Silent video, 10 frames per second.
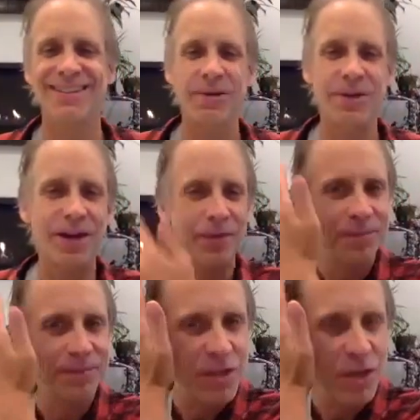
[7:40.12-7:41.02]
Here we go.
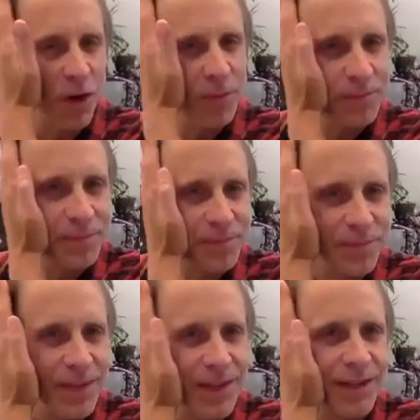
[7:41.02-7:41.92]
So
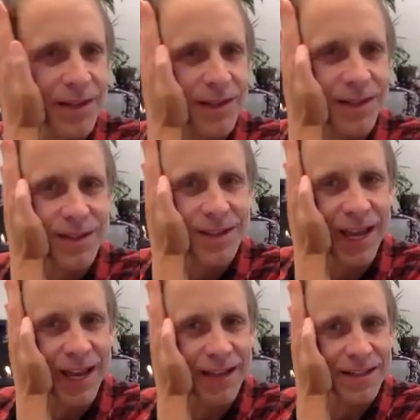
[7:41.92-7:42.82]

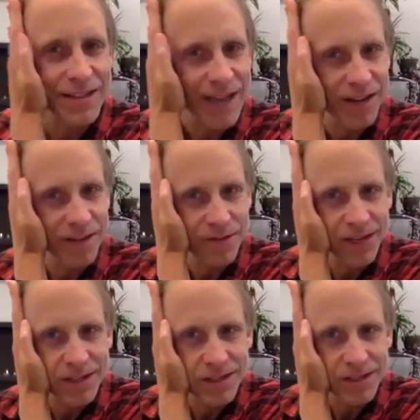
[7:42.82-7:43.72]
hand on the side of the
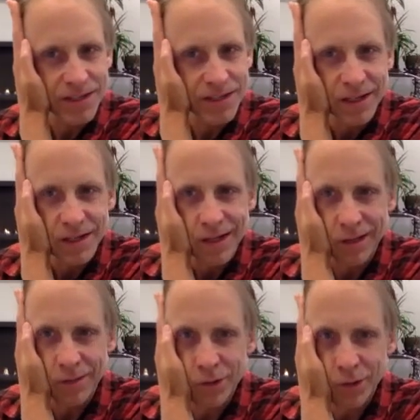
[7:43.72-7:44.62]
face.
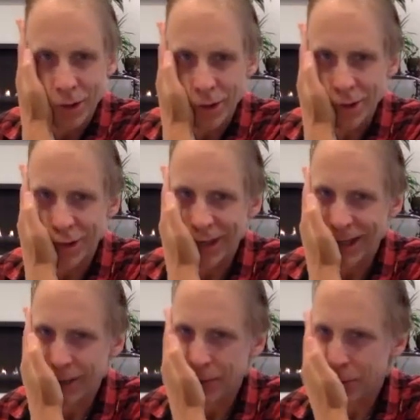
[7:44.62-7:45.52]
Now turn
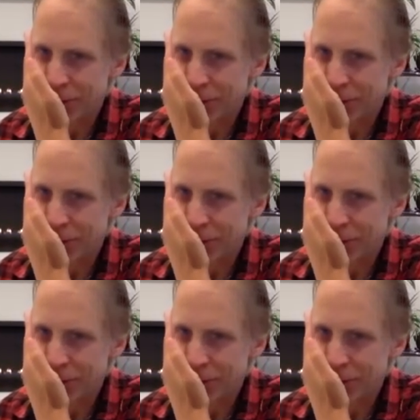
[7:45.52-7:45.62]
your head